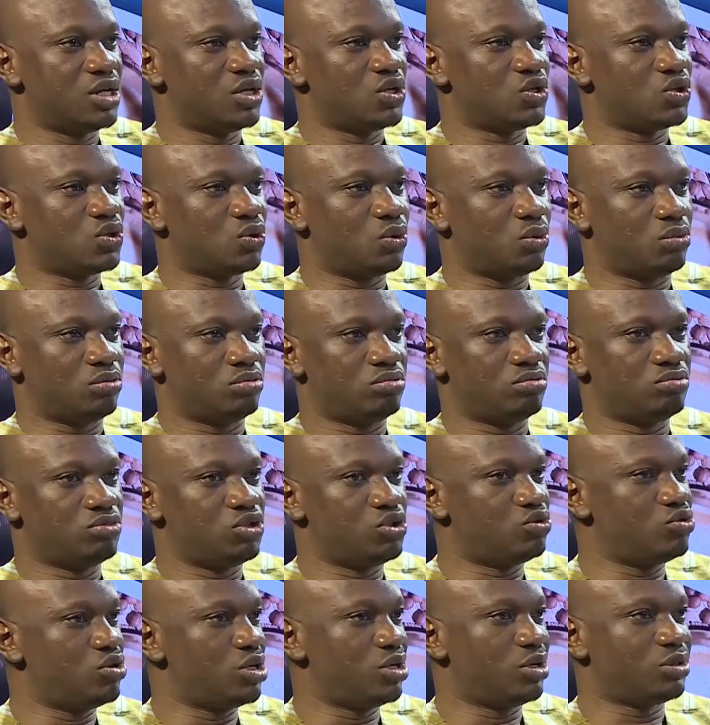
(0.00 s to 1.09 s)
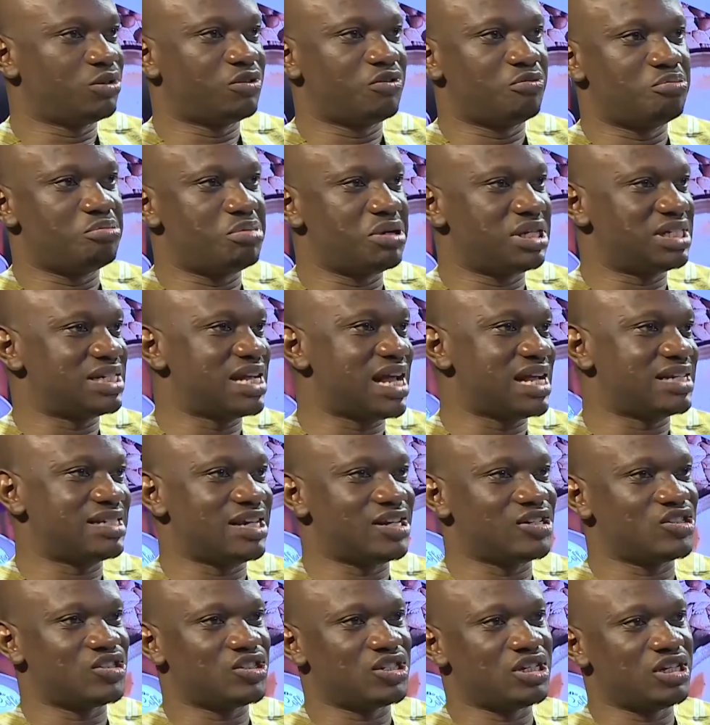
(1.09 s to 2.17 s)
So you do a lot of beta
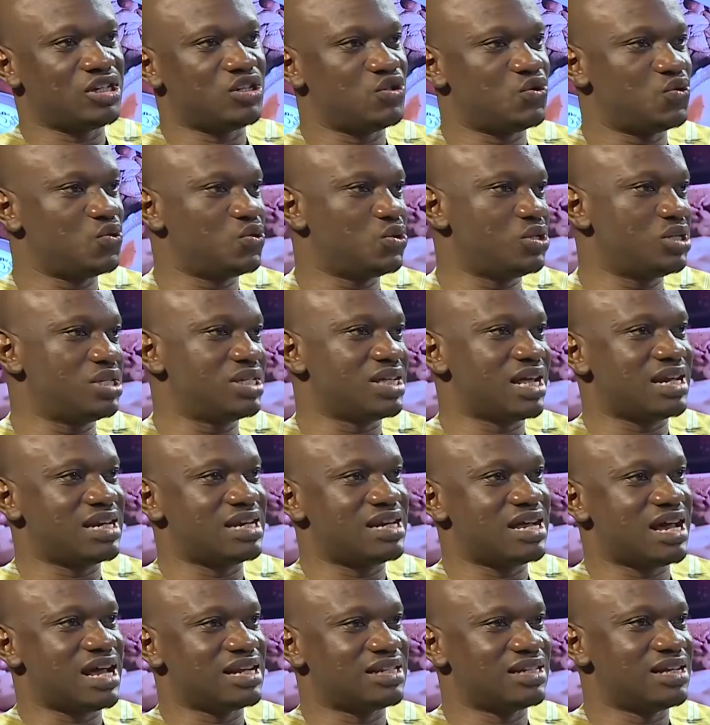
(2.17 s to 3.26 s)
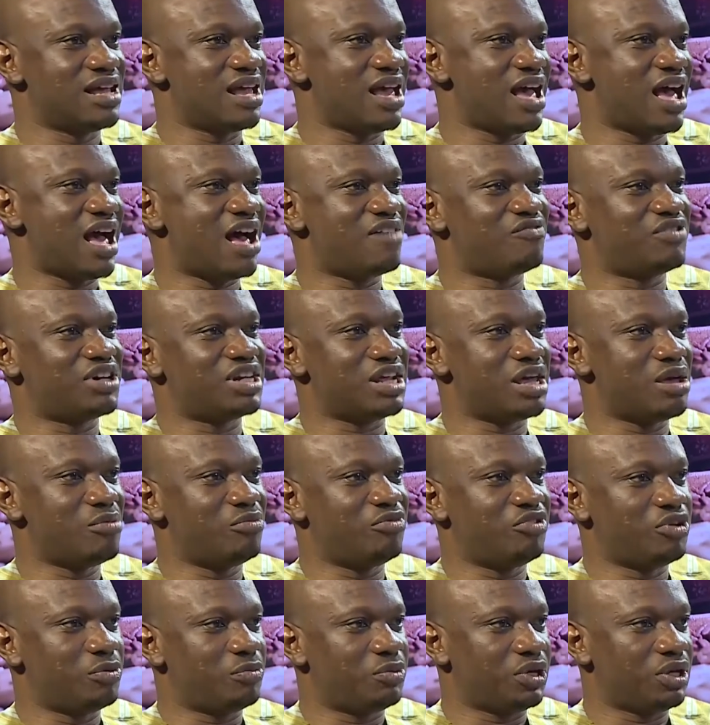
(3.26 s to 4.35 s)
testing, do this and that, have an
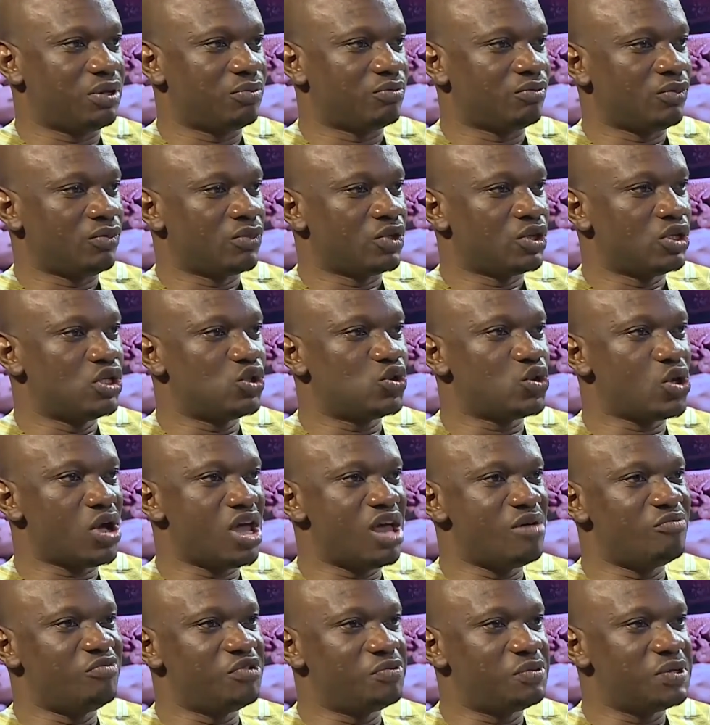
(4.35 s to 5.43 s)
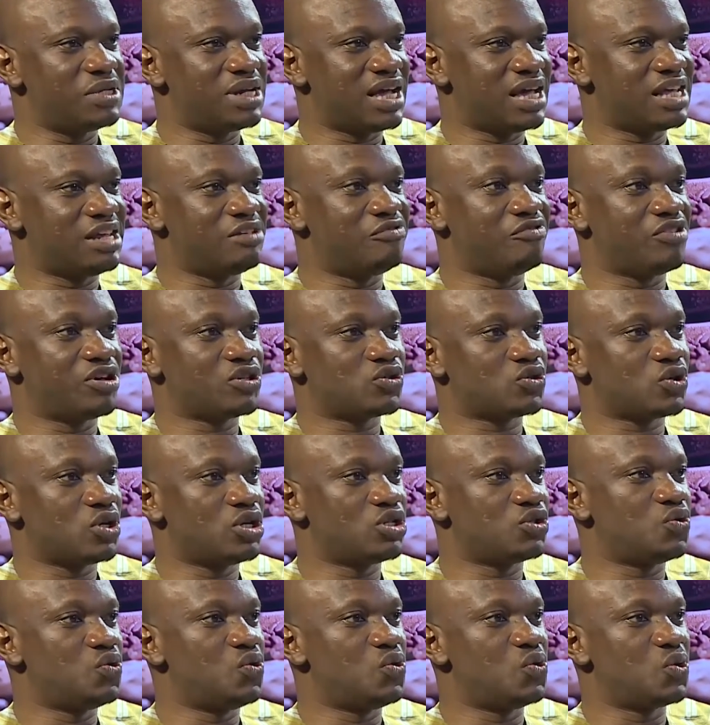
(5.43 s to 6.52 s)
MVP. It's your MVP that investor
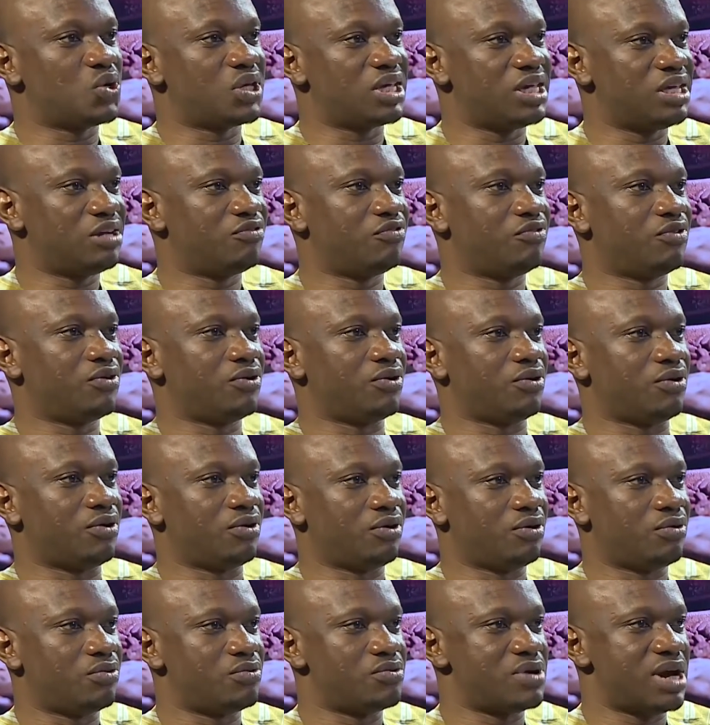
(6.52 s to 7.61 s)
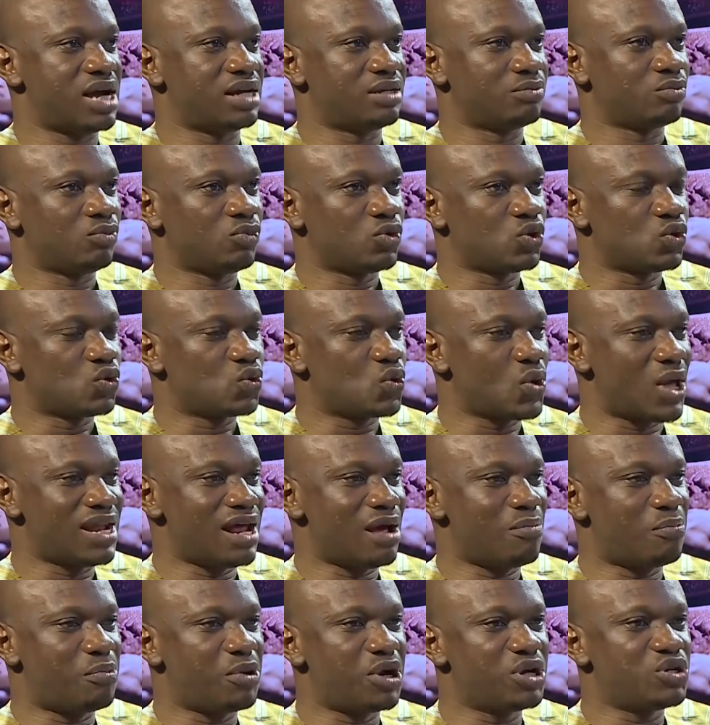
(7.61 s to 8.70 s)
is looking for, right? So at
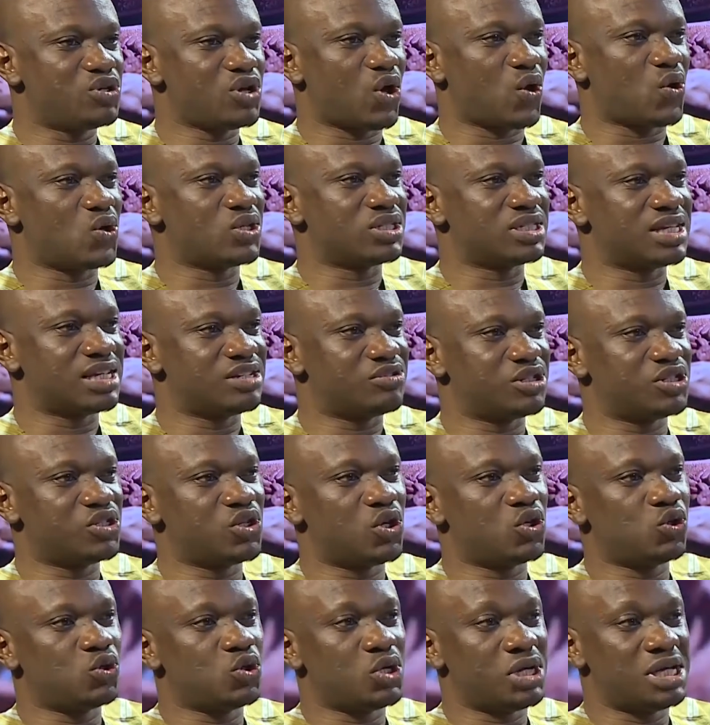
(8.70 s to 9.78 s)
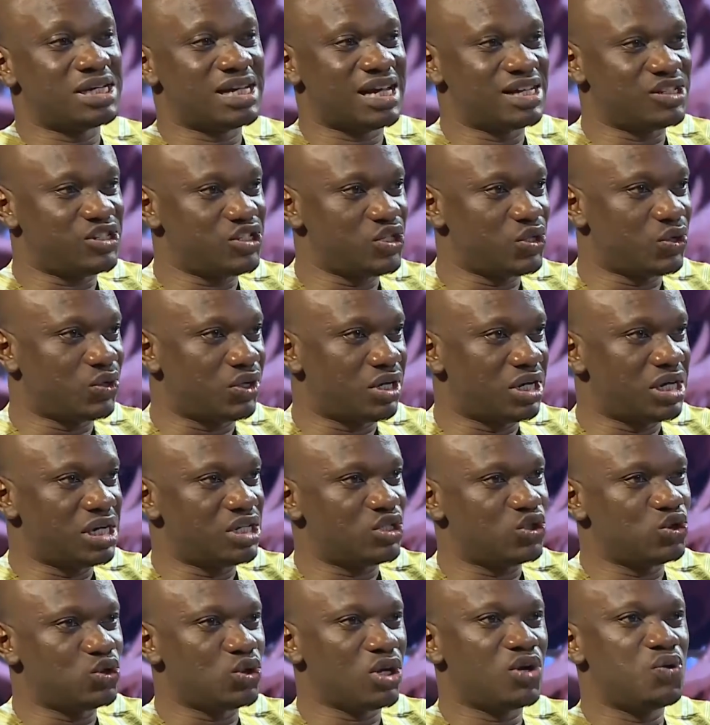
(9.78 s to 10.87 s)
that point, you're concentrating all your energy on
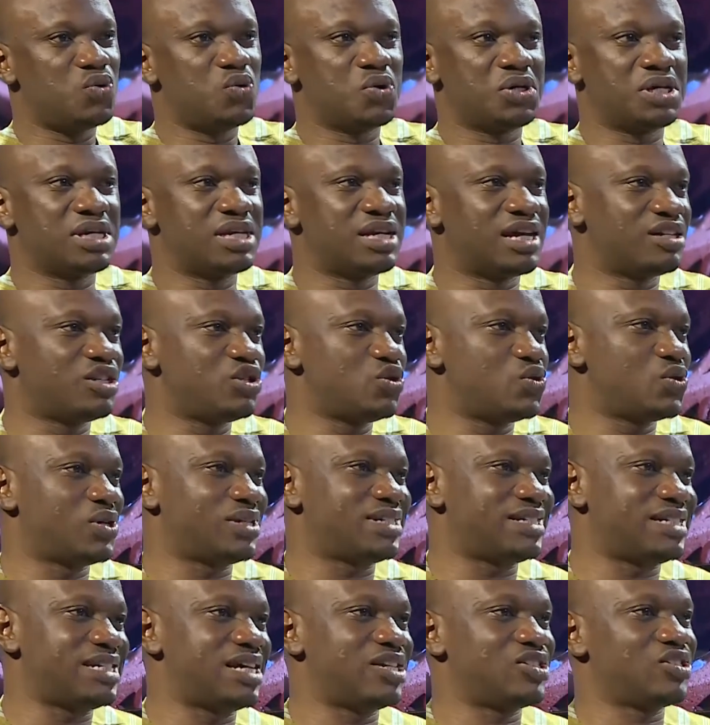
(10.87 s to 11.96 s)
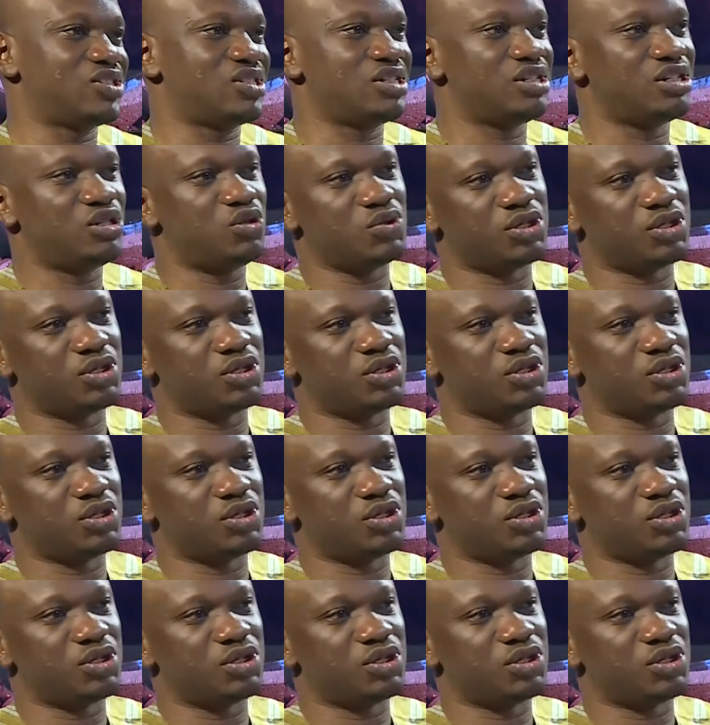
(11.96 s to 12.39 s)
it. You are looking at it, you are testing it, you